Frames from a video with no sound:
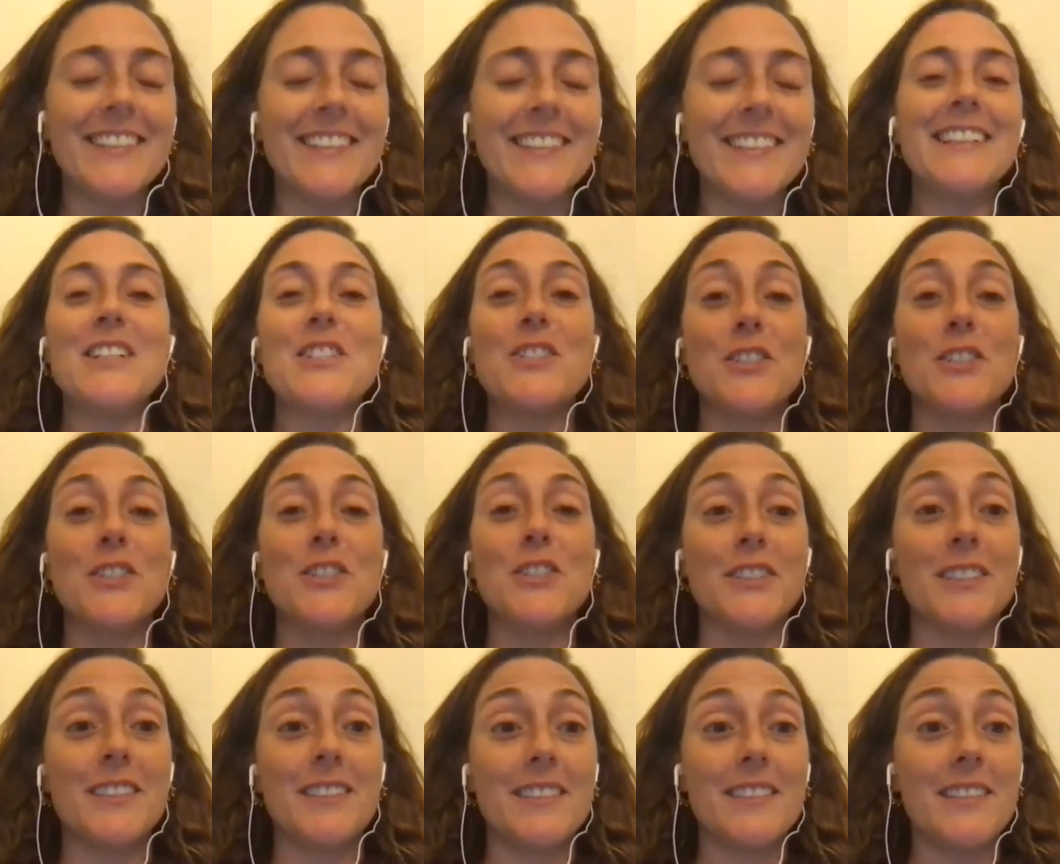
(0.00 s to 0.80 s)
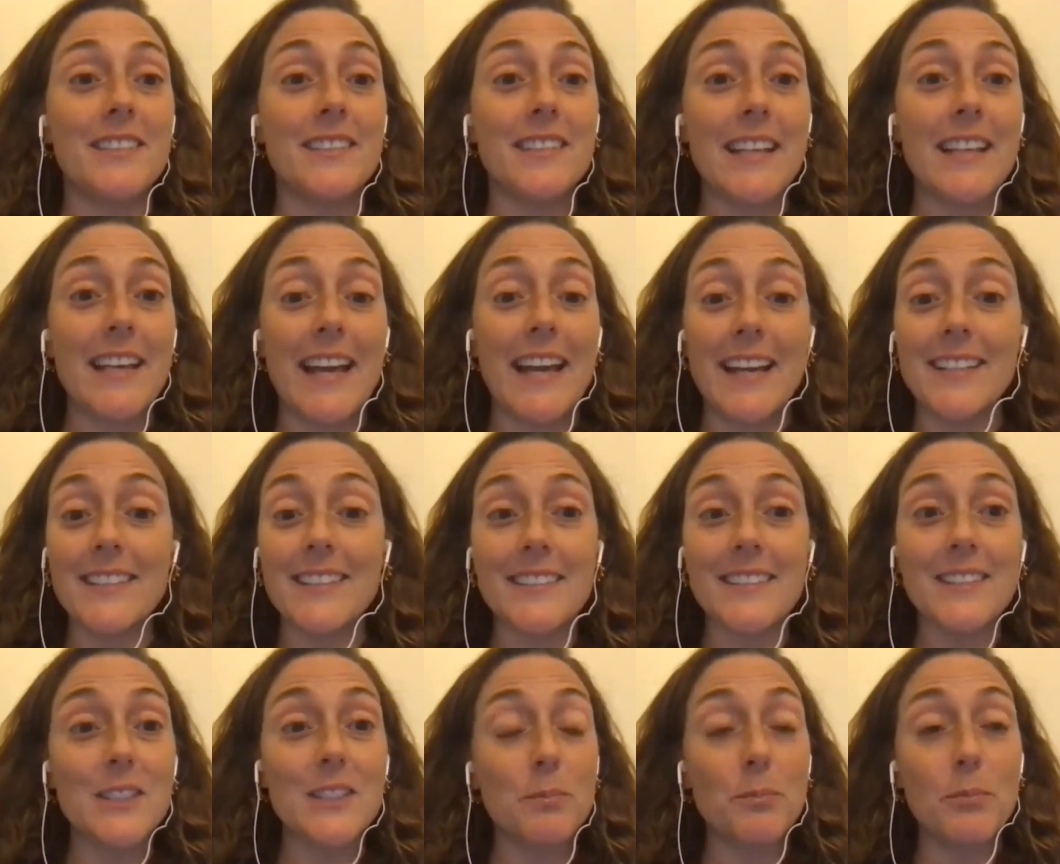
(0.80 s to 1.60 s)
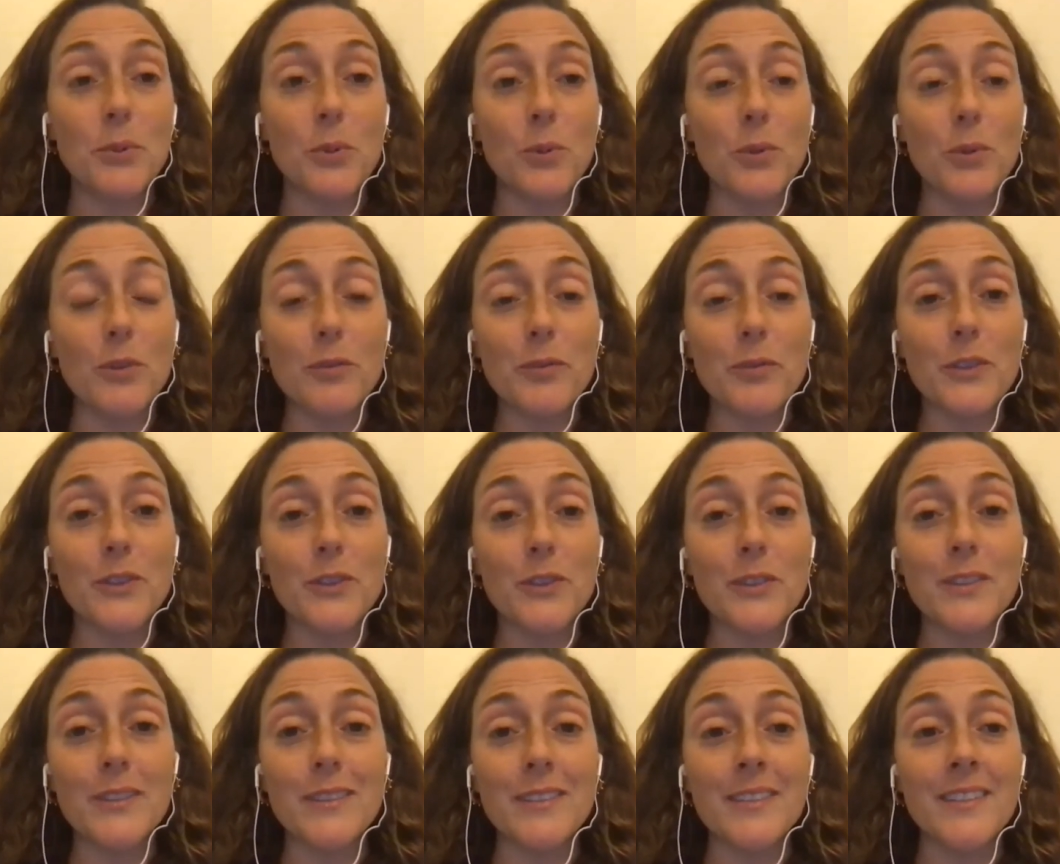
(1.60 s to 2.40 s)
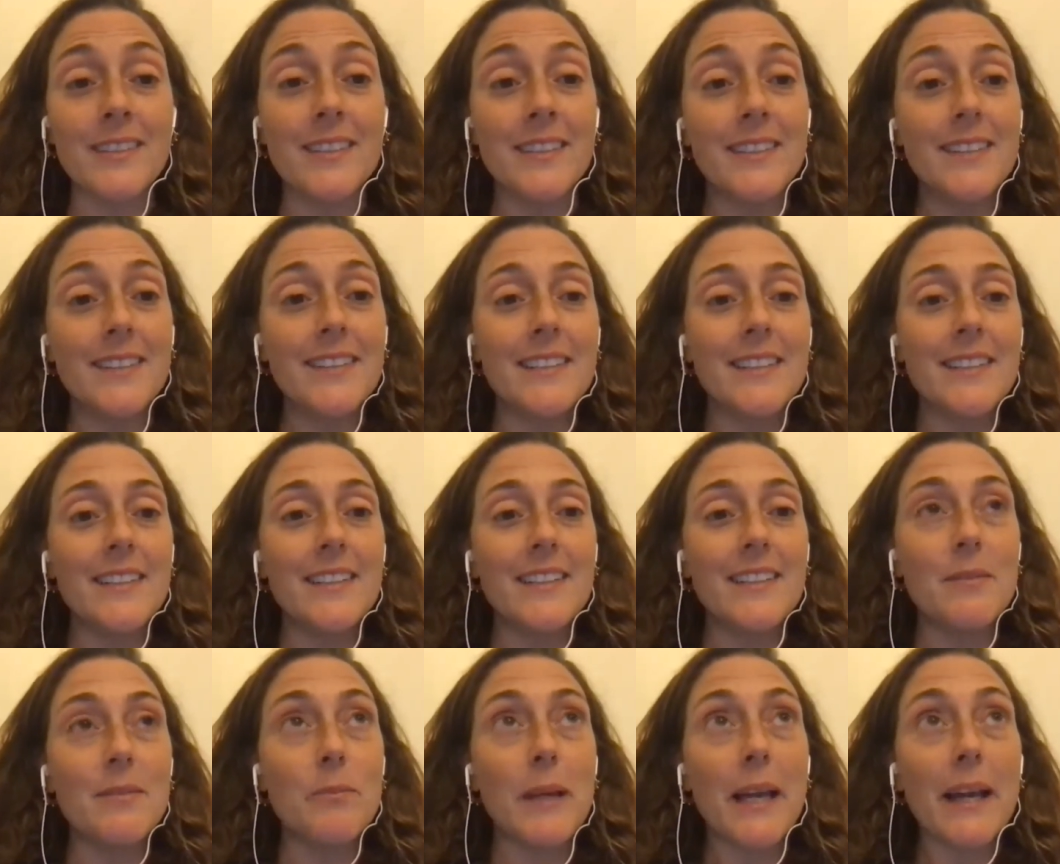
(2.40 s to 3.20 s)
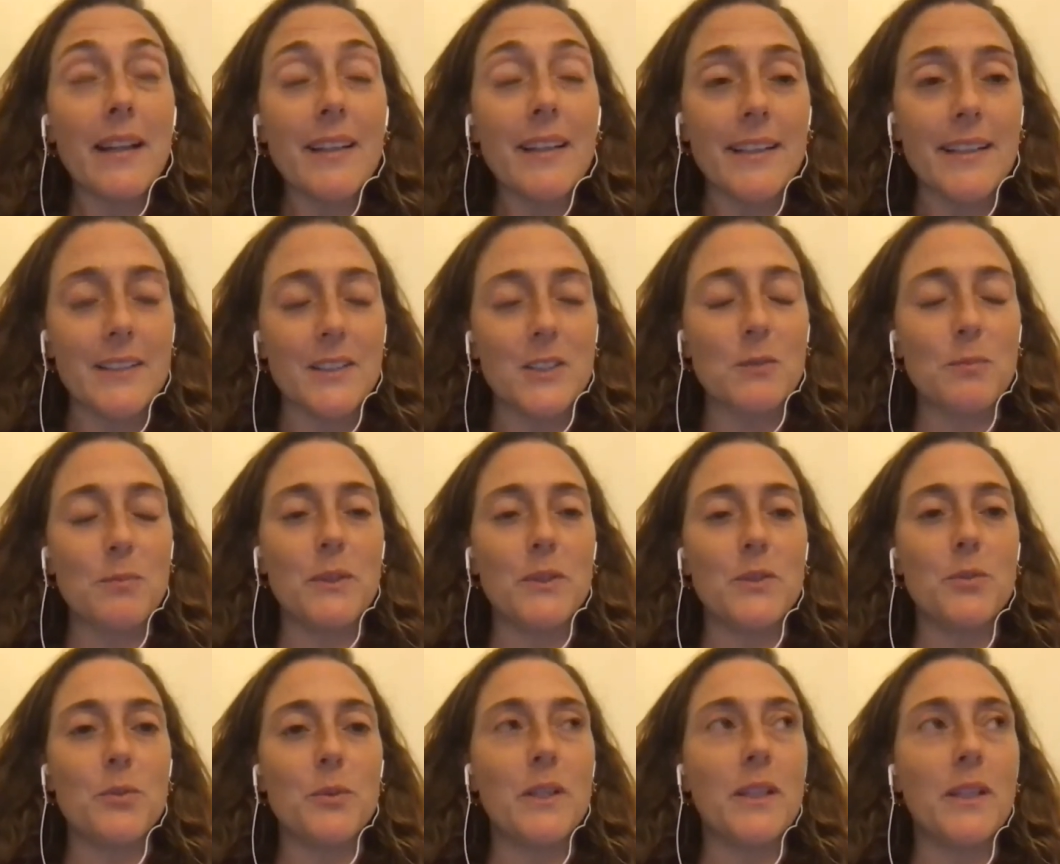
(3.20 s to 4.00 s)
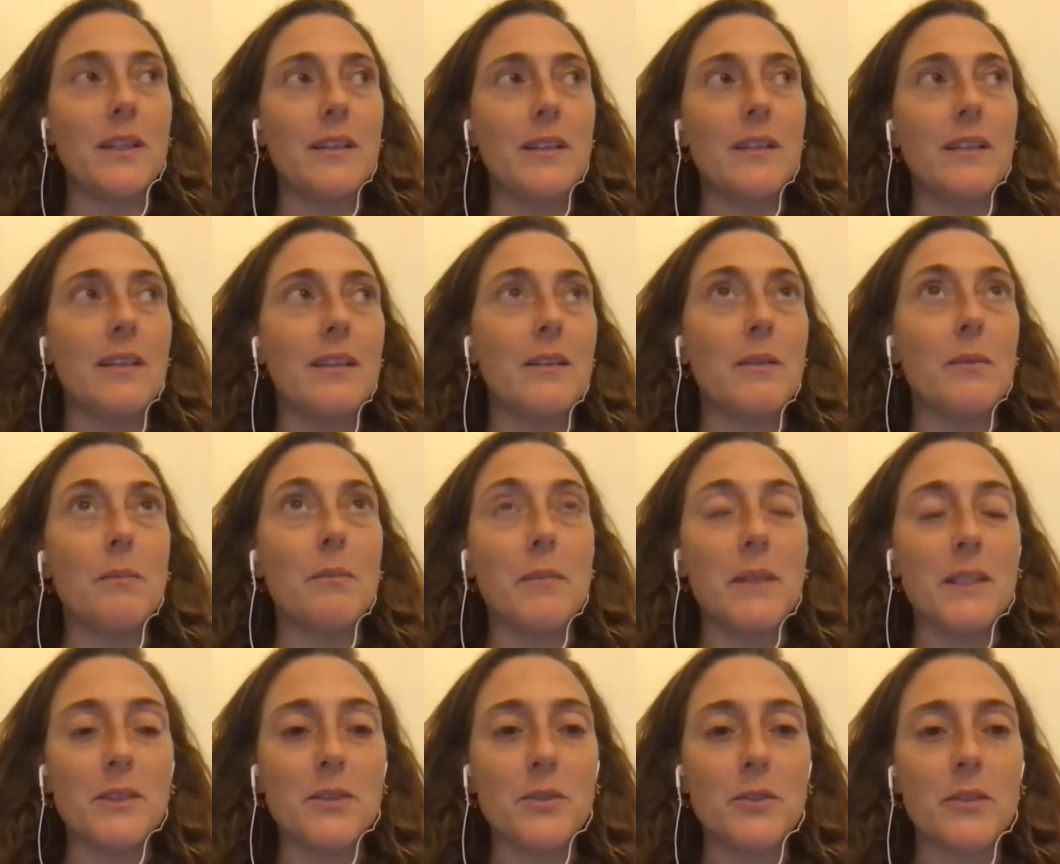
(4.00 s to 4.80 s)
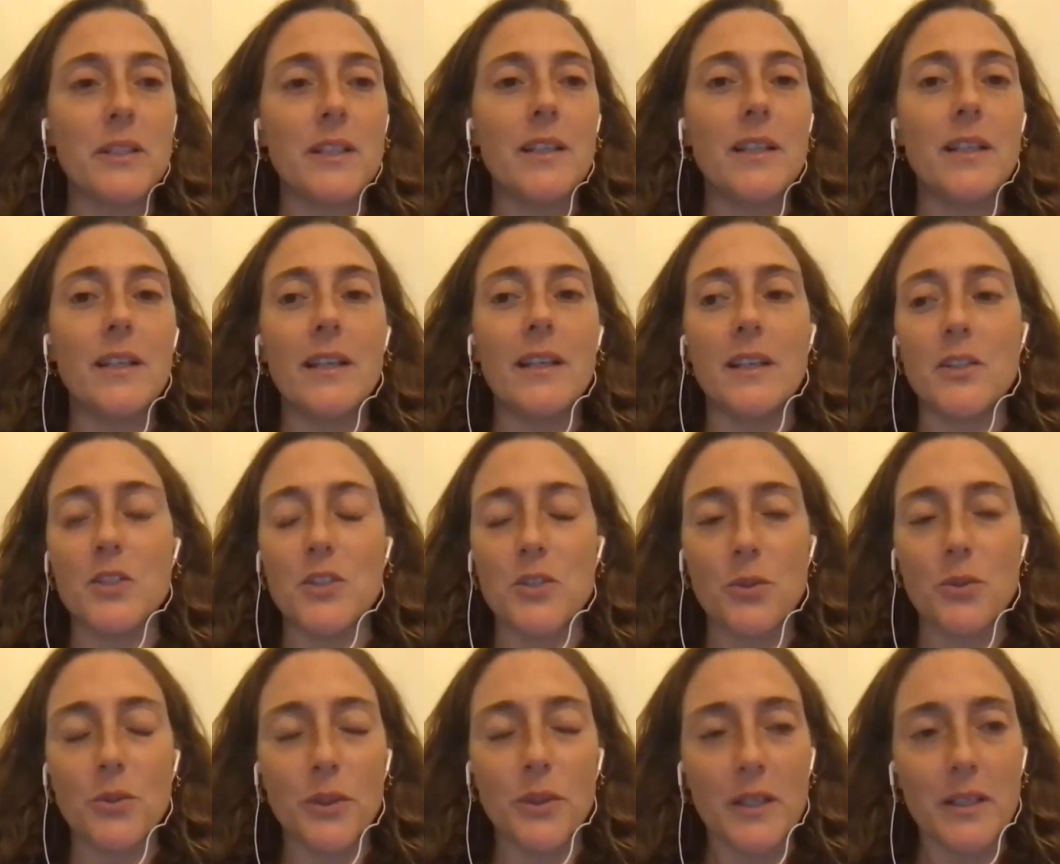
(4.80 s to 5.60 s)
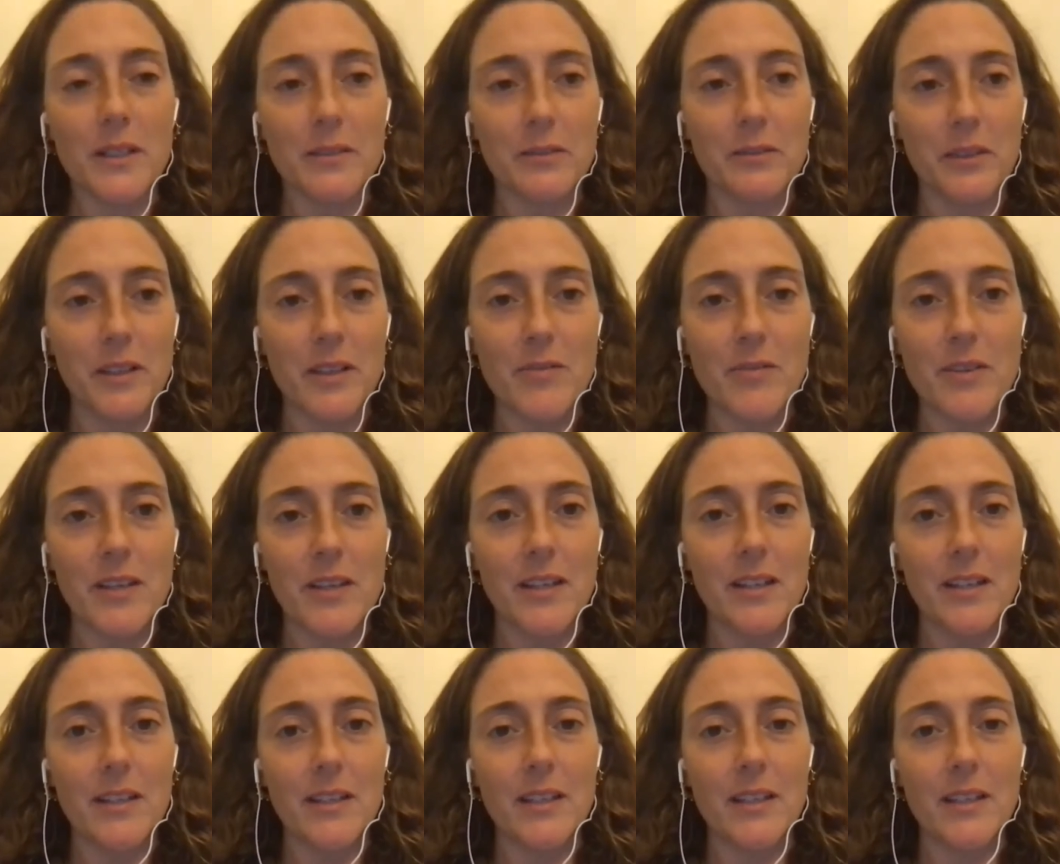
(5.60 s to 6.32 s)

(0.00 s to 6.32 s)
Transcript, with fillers: just has this beautiful balance between the misery and joy of living.